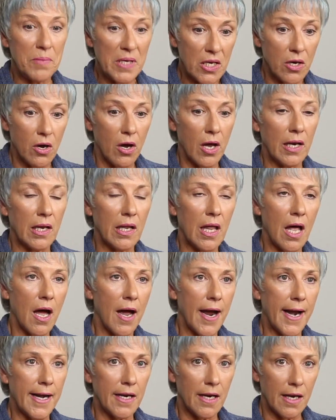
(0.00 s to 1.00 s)
be
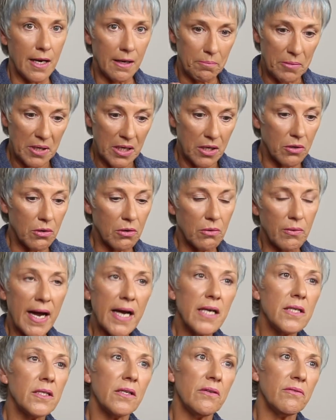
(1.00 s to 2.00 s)
online and be
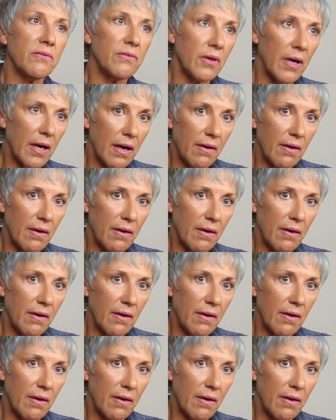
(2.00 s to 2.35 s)
corrected for